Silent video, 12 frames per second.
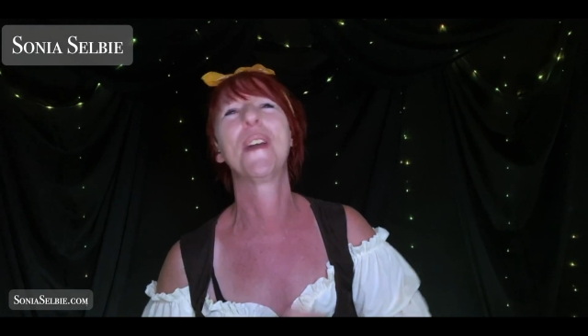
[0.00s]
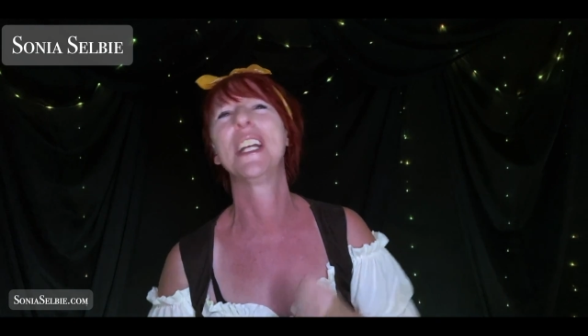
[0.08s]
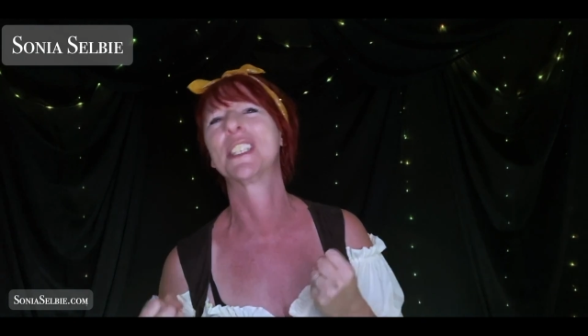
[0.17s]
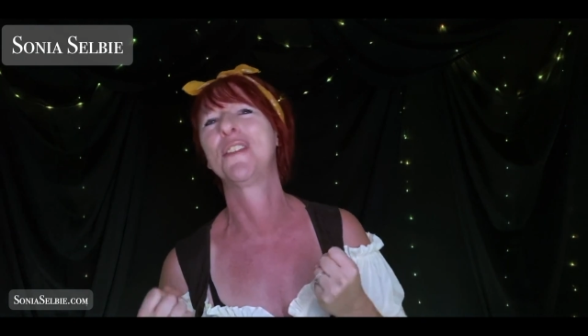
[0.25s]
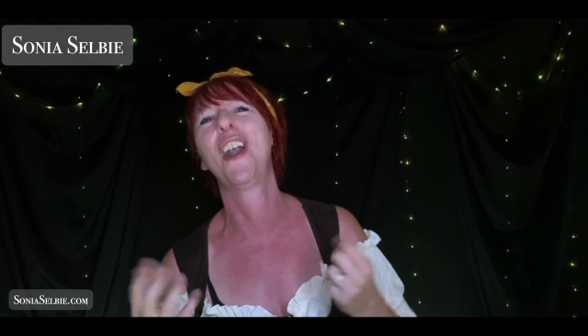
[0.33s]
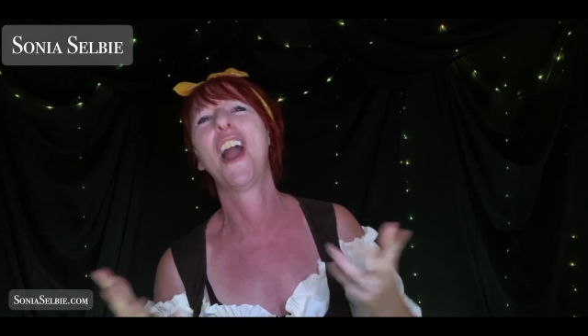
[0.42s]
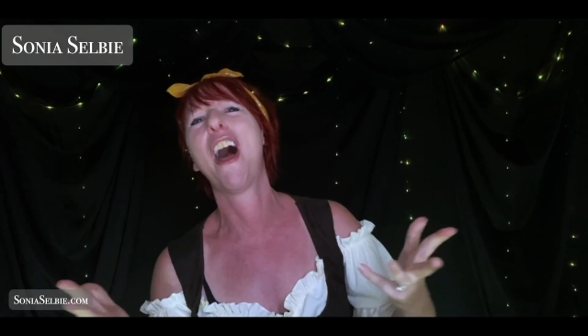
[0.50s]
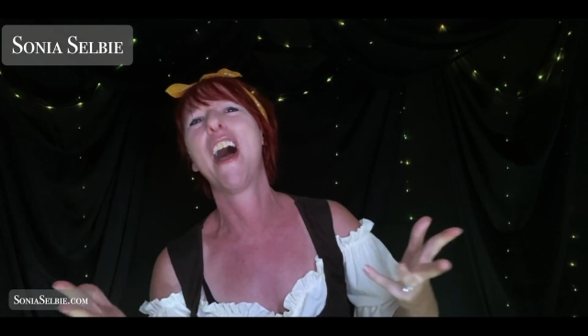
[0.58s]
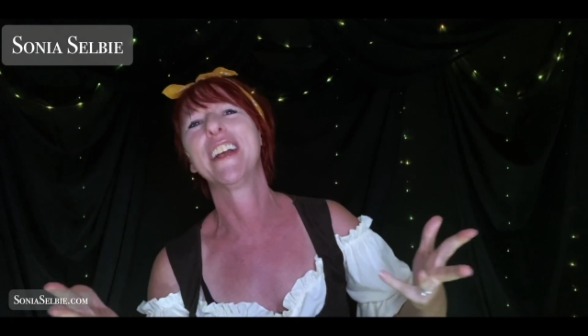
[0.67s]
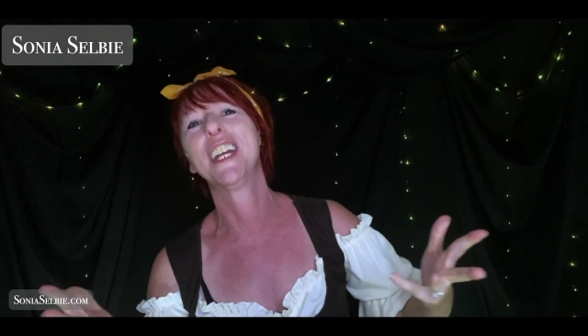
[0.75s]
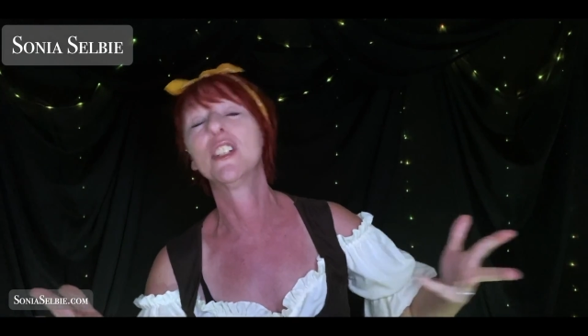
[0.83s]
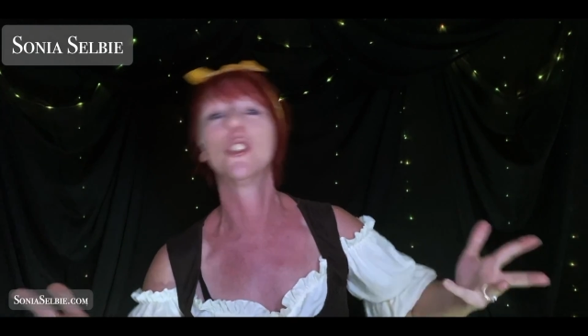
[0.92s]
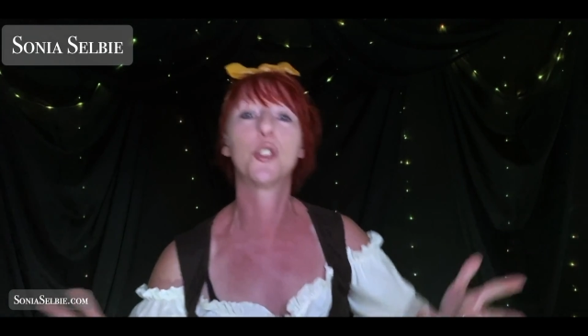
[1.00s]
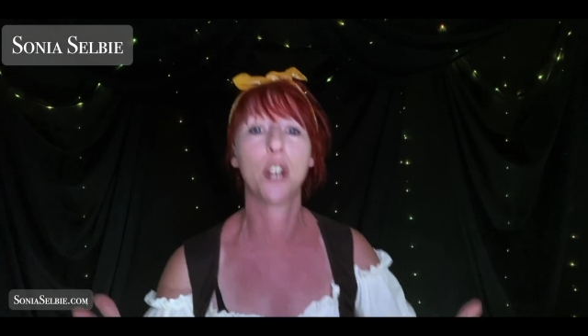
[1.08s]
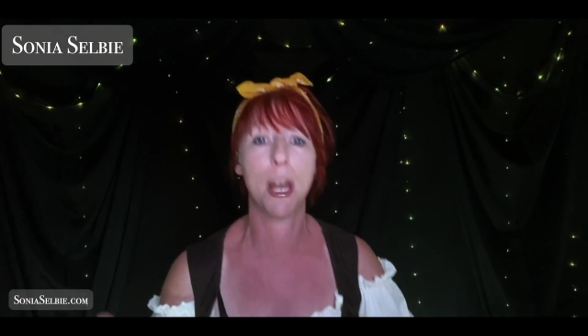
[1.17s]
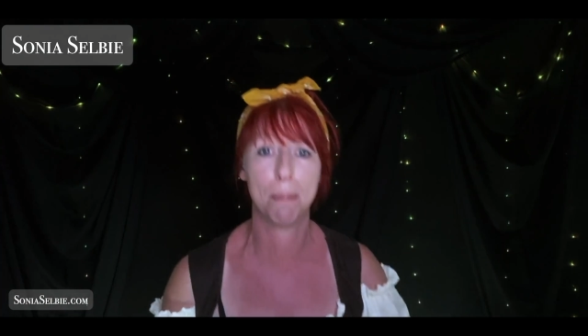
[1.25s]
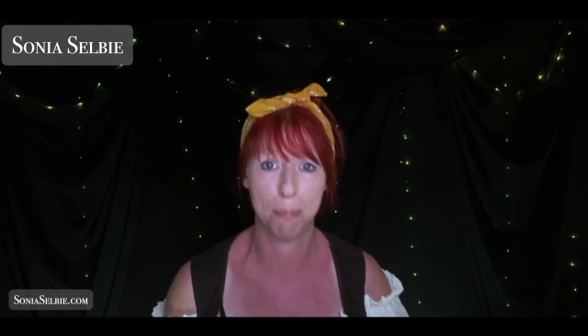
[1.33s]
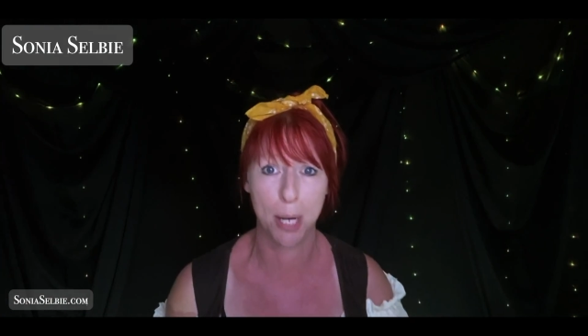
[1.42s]
his flying
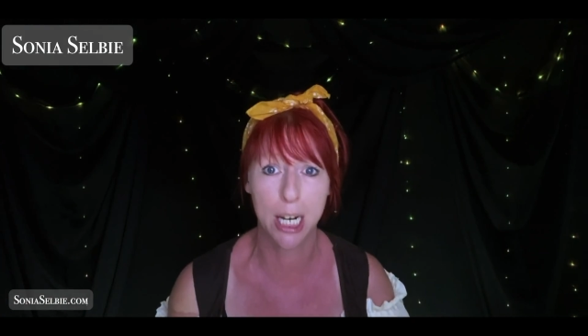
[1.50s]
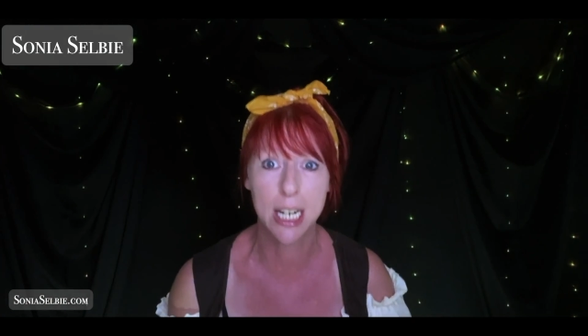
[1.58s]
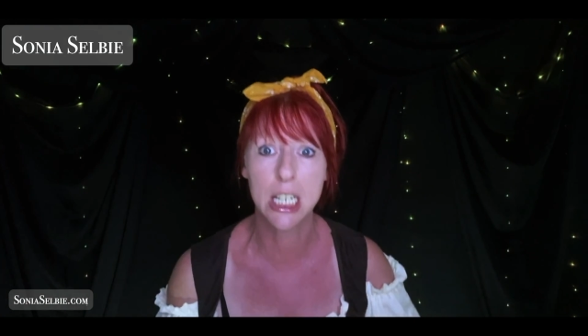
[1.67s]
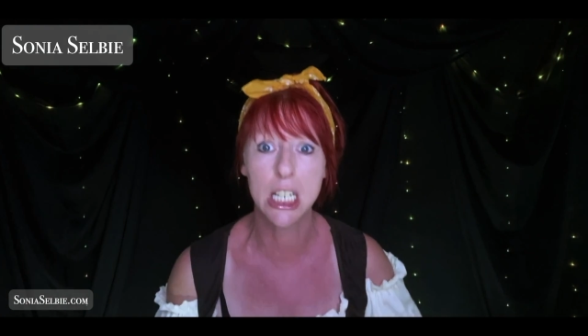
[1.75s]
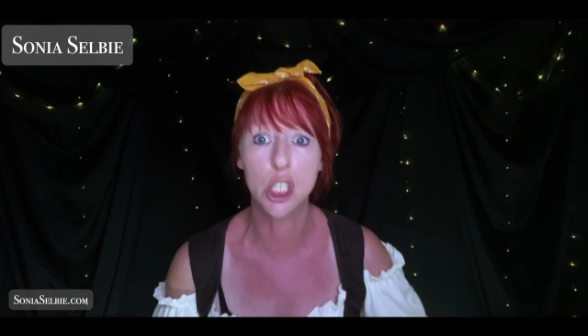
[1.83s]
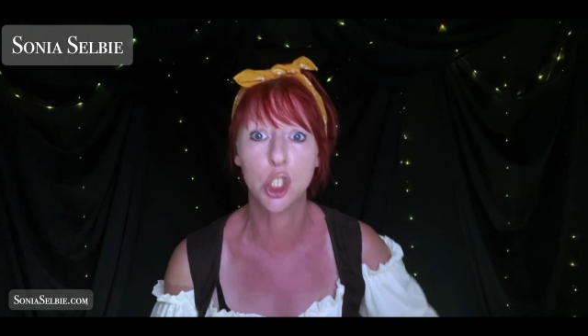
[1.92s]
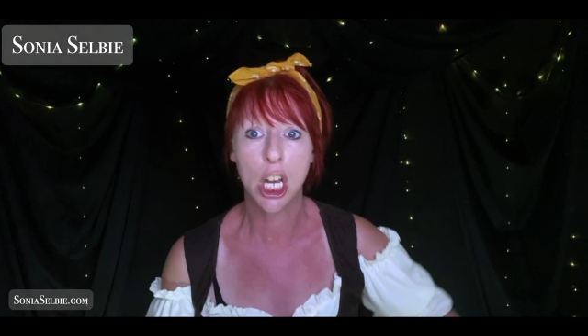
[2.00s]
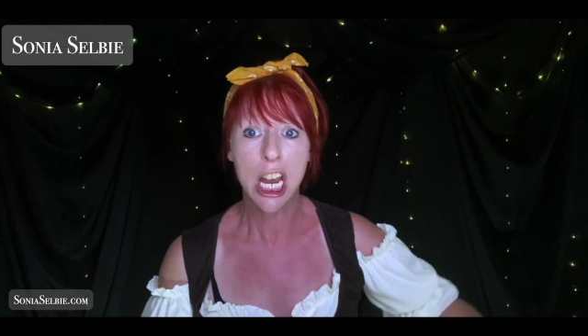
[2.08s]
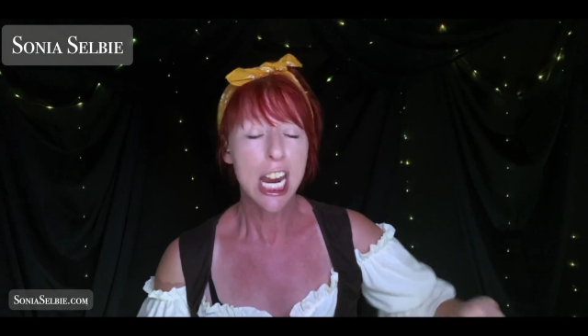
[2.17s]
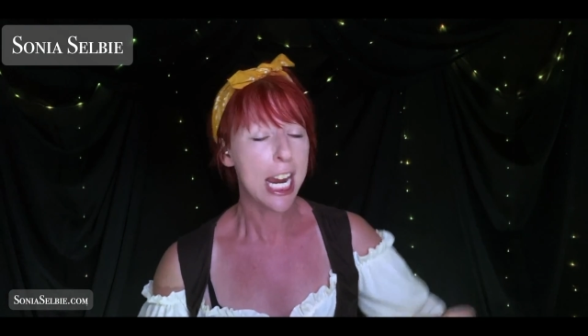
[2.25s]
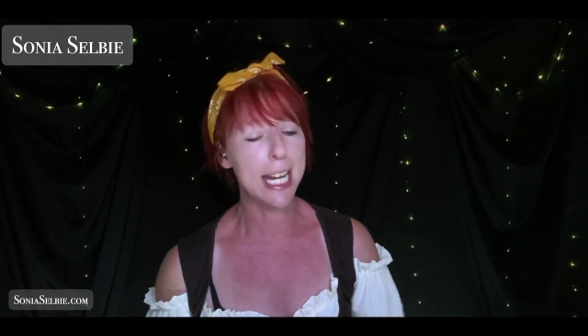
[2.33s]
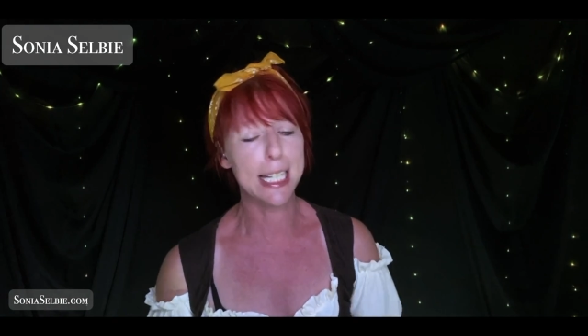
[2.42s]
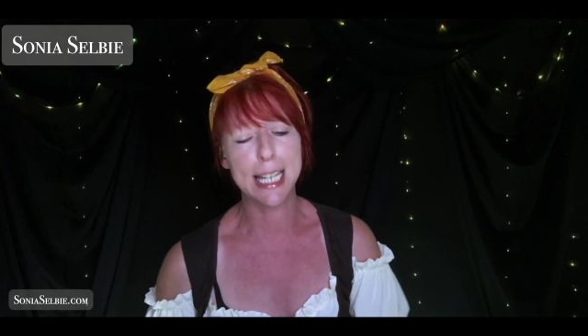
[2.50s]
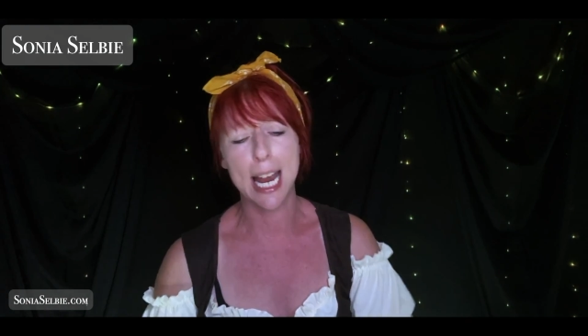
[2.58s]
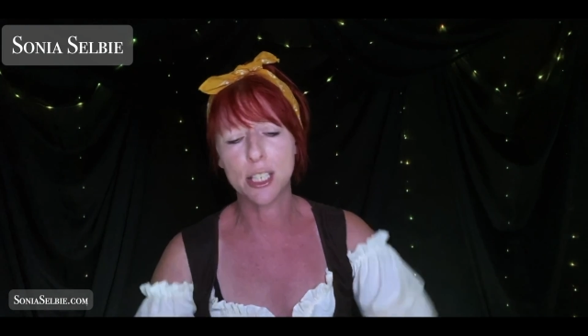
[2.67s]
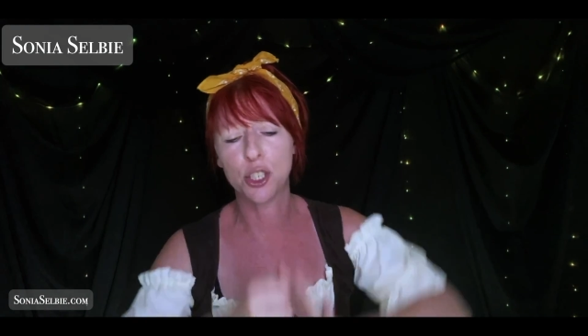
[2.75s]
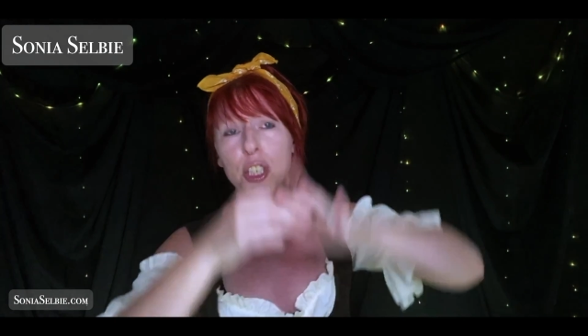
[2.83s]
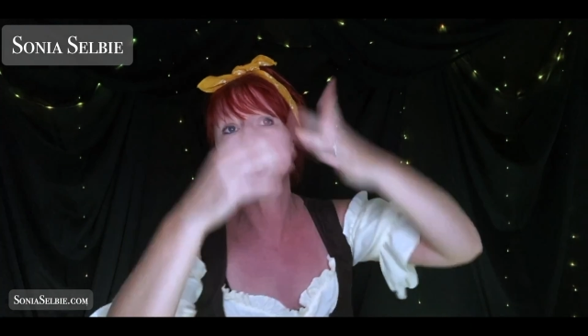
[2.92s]
trapeze. His
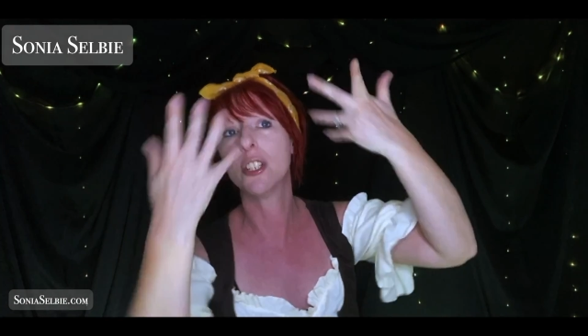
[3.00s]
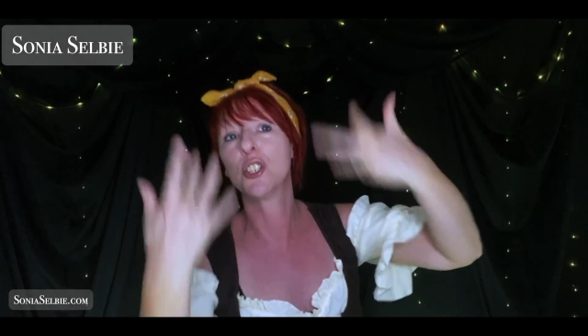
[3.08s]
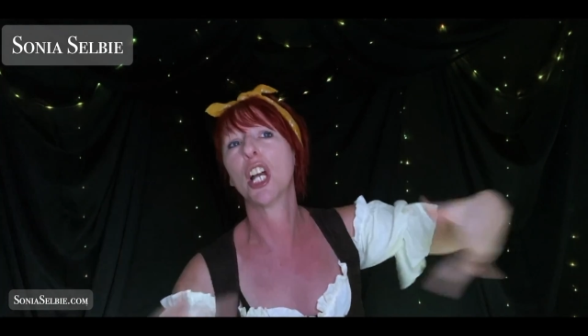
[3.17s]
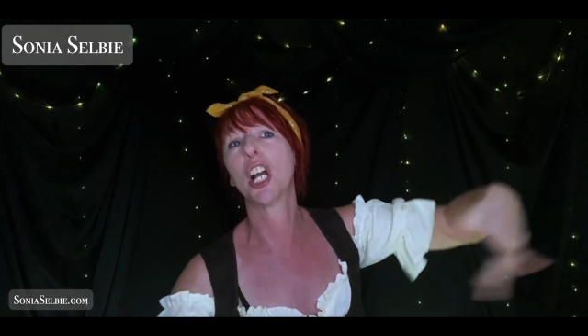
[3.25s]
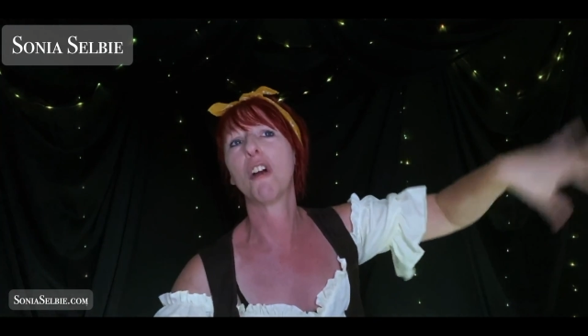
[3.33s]
actions are